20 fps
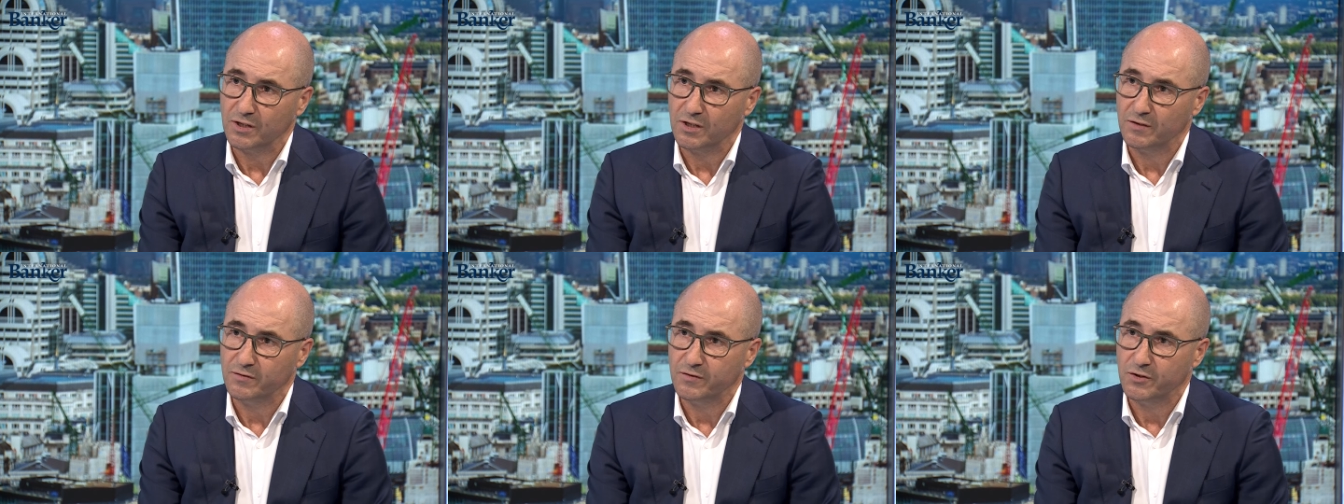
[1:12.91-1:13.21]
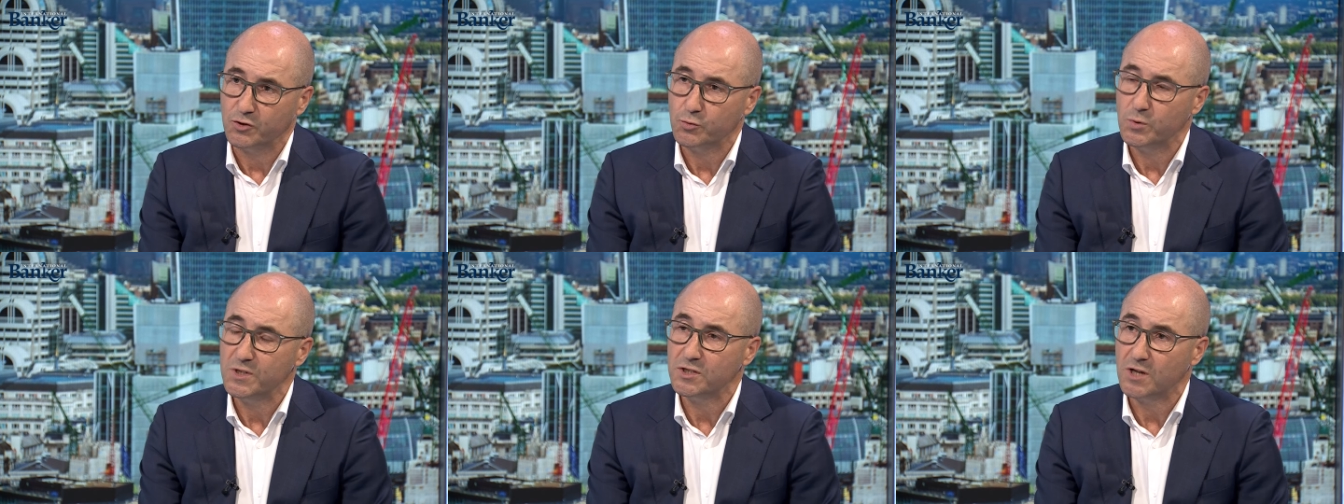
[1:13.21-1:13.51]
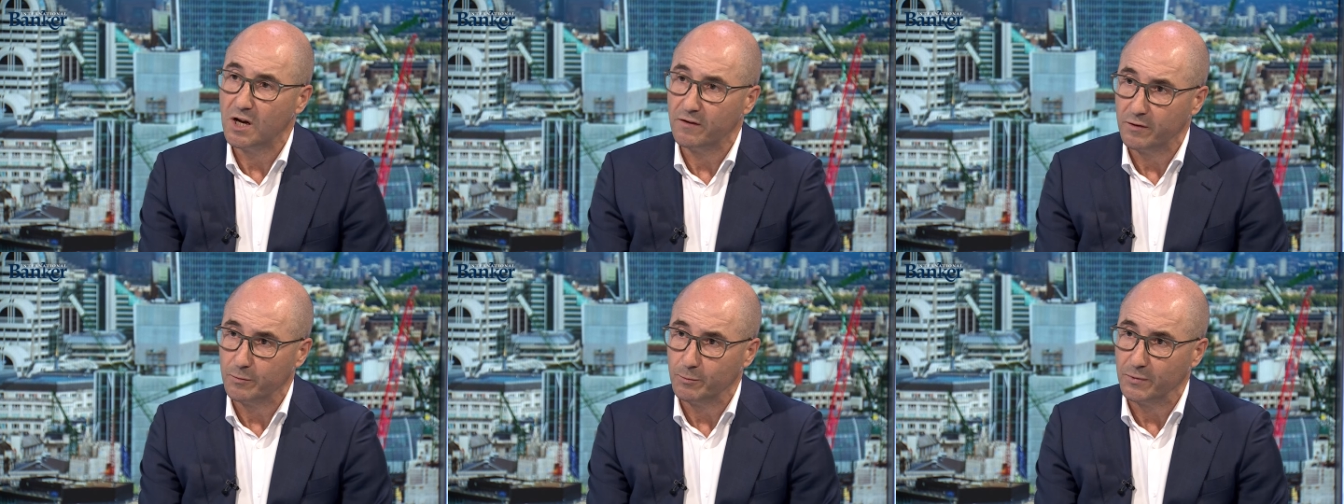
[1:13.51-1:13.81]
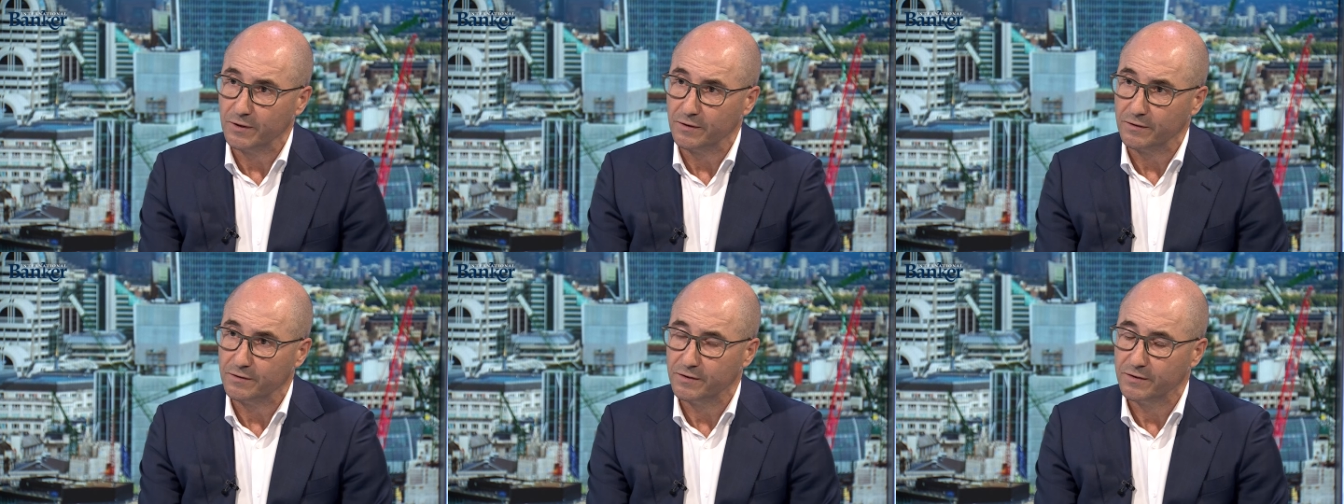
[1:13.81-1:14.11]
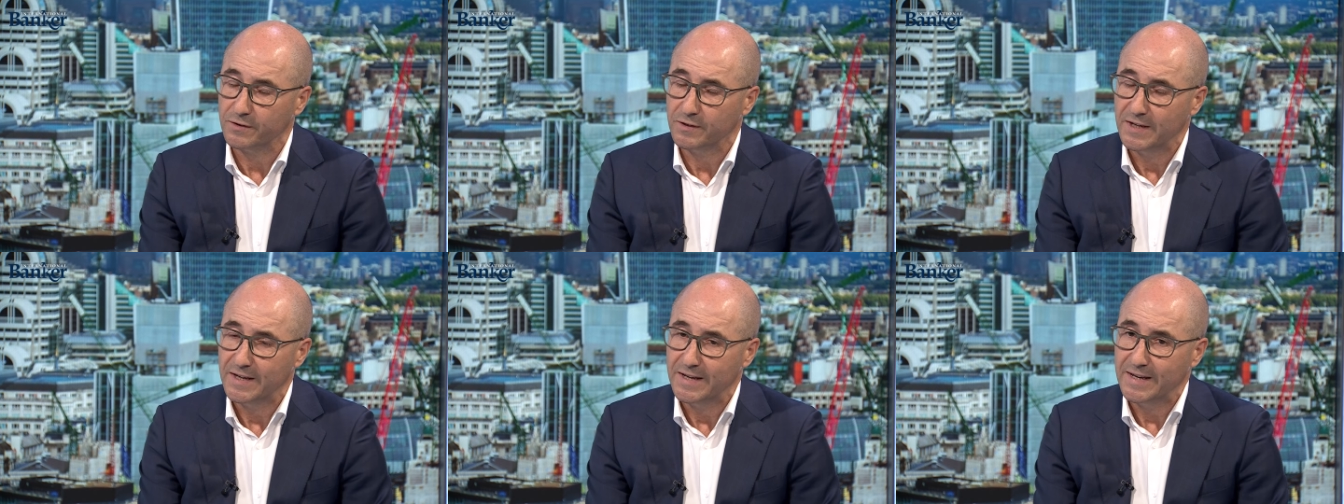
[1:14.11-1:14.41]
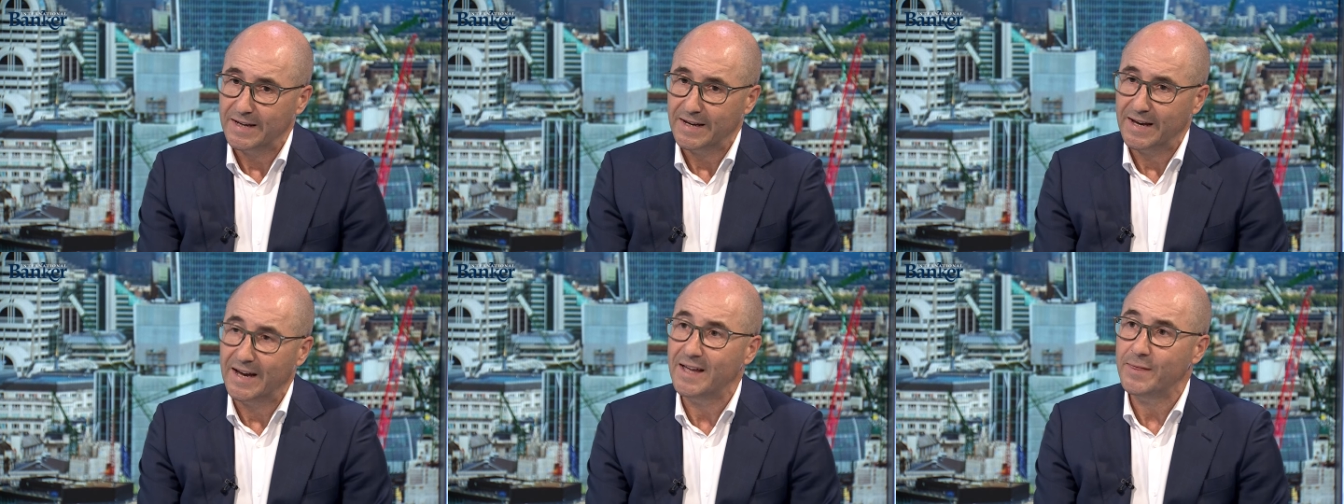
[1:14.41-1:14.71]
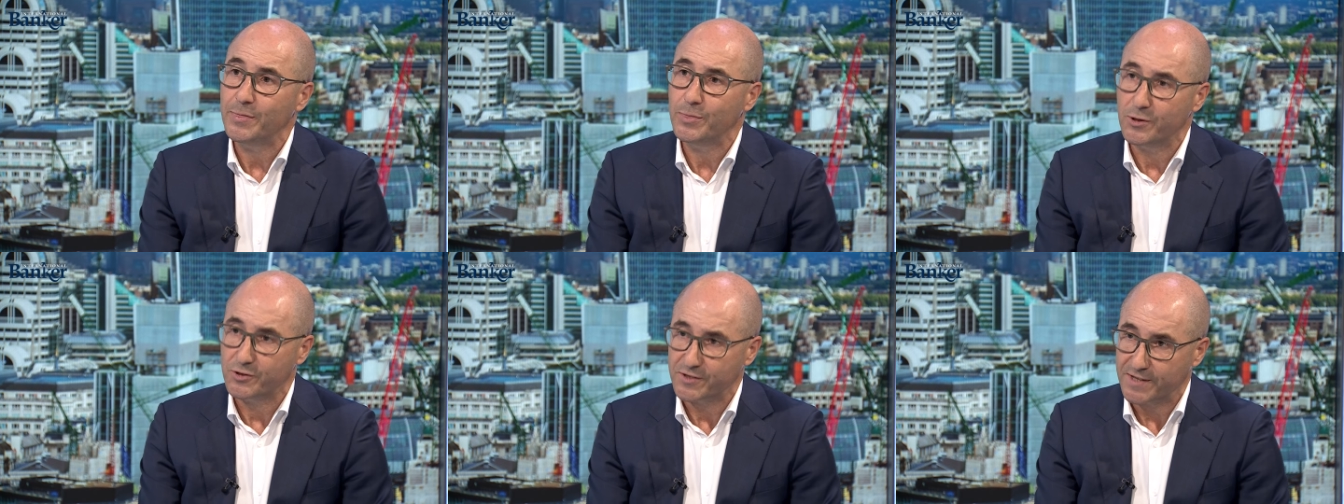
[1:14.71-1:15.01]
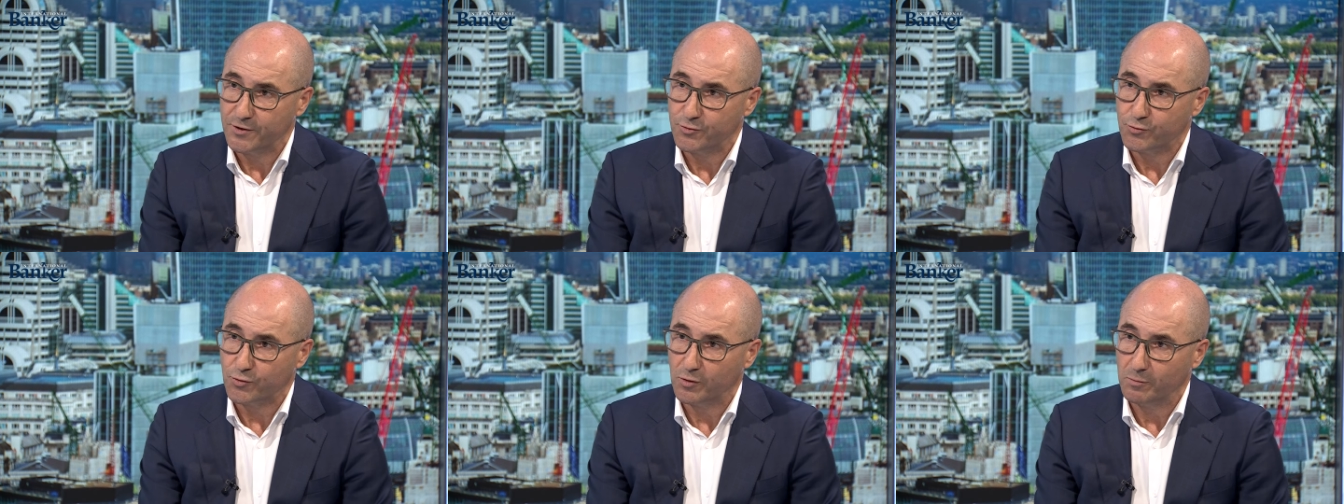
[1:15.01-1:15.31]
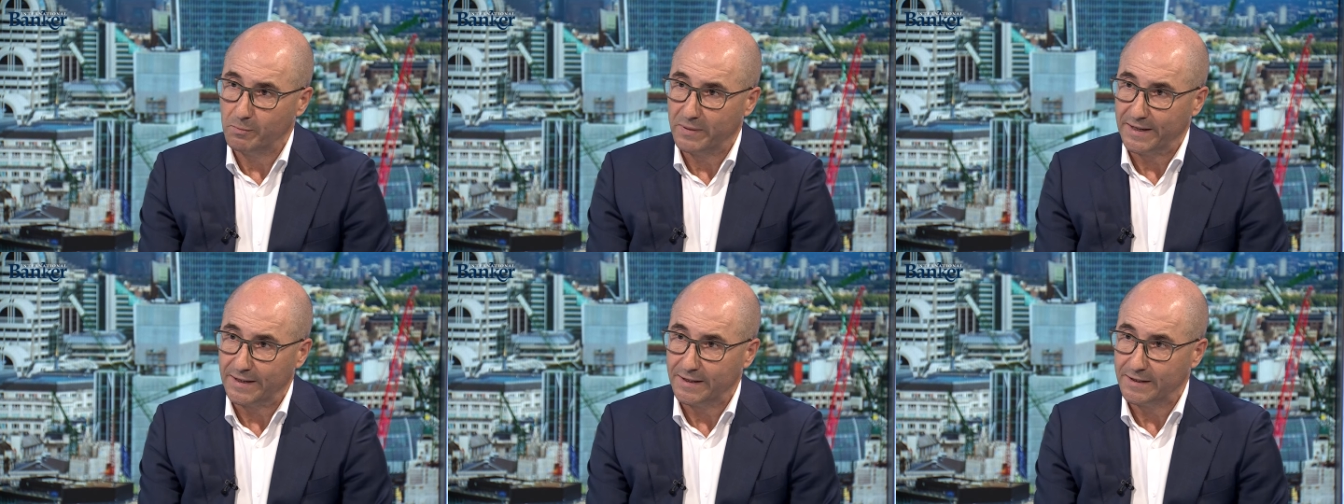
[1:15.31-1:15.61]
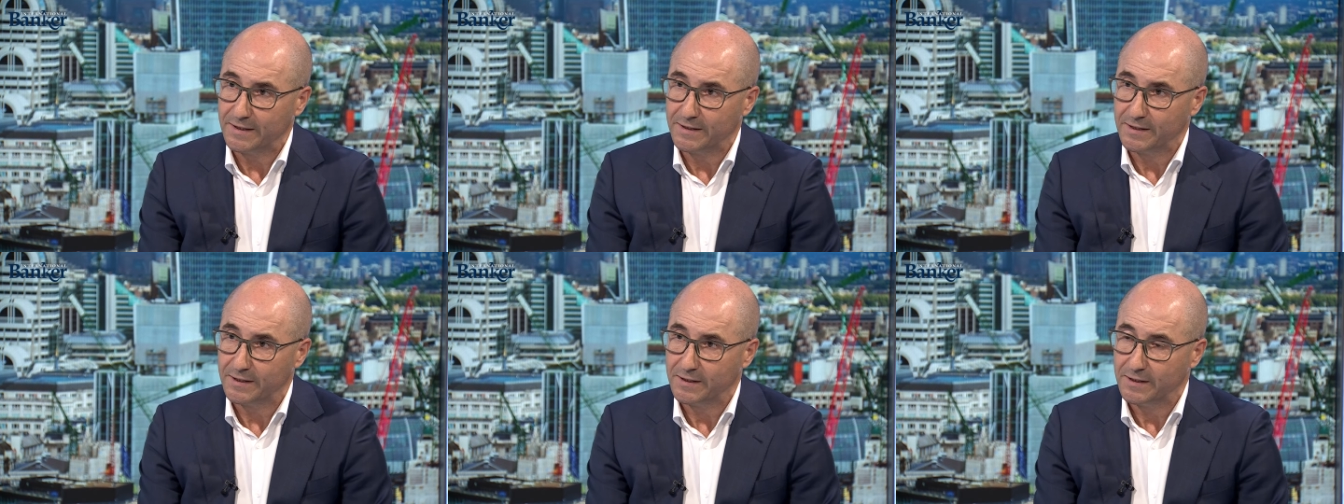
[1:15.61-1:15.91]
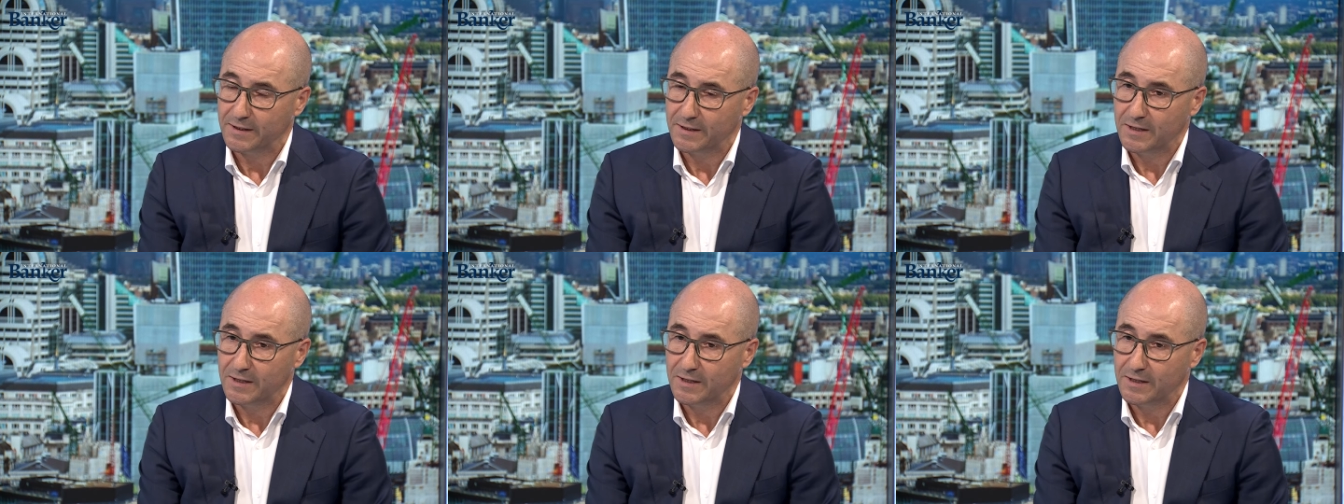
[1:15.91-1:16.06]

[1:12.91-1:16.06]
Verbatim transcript: of the Swiss government and the central bank